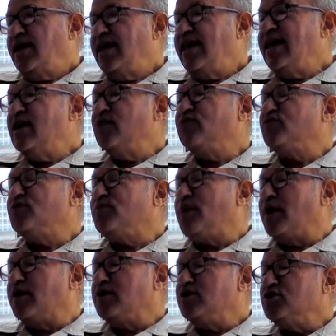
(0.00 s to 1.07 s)
If the
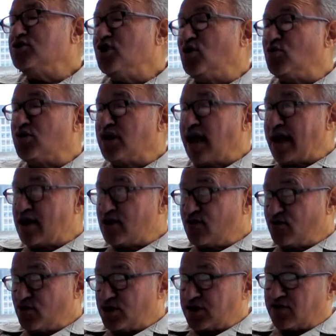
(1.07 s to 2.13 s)
parties don't like the
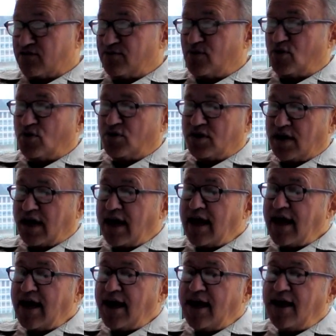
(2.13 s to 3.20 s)
verdict from court
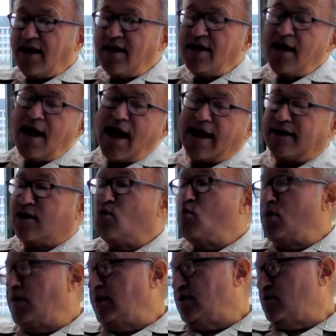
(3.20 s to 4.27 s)
A and are
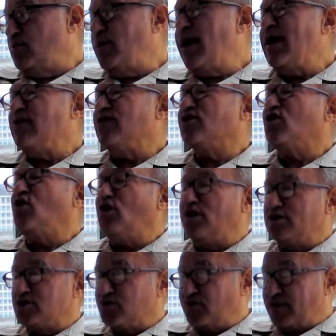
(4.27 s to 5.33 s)
willing to pay the
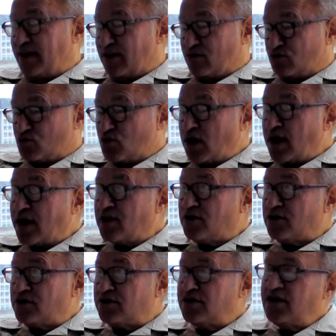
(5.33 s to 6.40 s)
cost of another
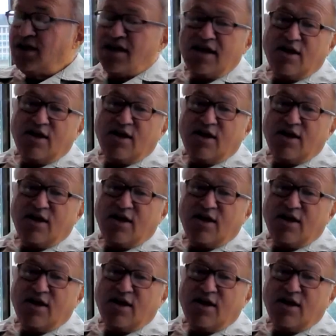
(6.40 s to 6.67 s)
trial,